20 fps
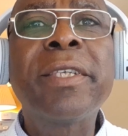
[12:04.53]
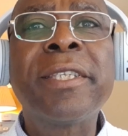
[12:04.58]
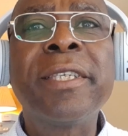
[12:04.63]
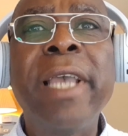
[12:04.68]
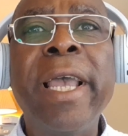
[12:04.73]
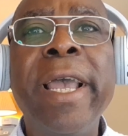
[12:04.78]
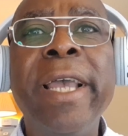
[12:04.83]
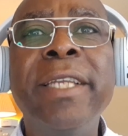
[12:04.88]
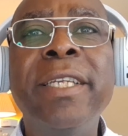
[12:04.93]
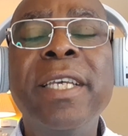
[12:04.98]

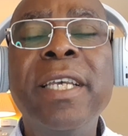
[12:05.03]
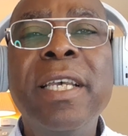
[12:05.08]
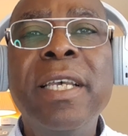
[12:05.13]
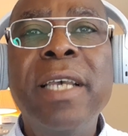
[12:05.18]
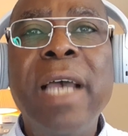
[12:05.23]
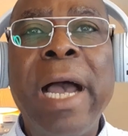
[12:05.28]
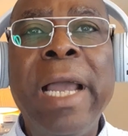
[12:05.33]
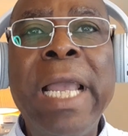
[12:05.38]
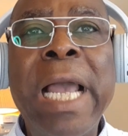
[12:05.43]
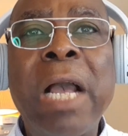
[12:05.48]
said,
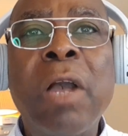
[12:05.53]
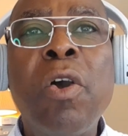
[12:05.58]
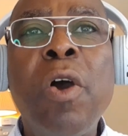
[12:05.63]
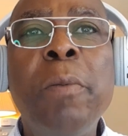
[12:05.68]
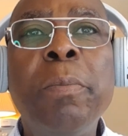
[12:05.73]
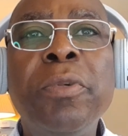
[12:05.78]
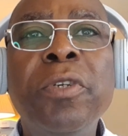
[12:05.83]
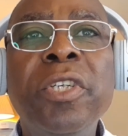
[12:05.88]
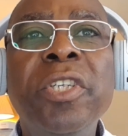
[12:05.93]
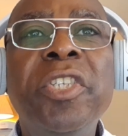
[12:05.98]
I
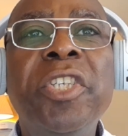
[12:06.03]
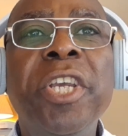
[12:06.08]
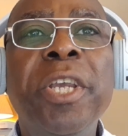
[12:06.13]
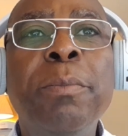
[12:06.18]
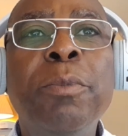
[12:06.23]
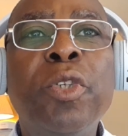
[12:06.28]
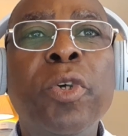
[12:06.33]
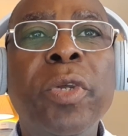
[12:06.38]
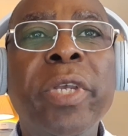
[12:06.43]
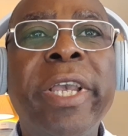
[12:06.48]
accompanied him
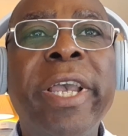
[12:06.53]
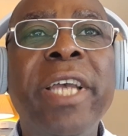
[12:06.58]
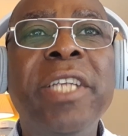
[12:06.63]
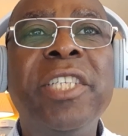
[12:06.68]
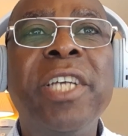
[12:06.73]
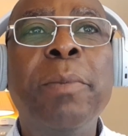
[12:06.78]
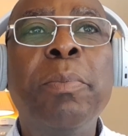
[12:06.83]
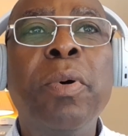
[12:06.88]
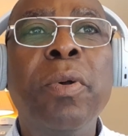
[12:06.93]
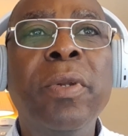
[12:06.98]
to
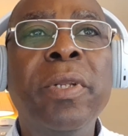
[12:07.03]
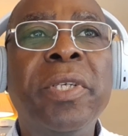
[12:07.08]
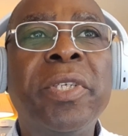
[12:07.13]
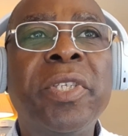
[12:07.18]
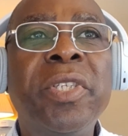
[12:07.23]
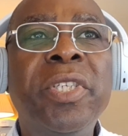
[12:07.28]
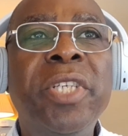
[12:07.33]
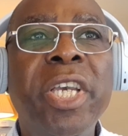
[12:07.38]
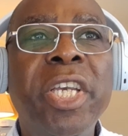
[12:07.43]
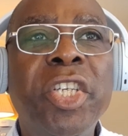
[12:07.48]
Ikeja police
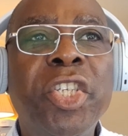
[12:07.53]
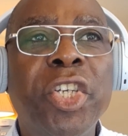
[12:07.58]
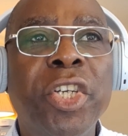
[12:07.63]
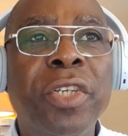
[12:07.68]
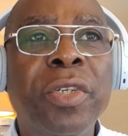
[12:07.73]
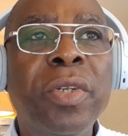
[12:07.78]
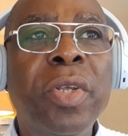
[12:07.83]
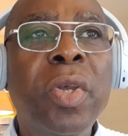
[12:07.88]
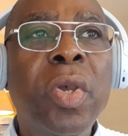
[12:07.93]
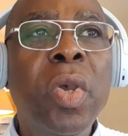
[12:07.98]

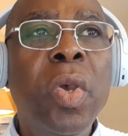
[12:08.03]
station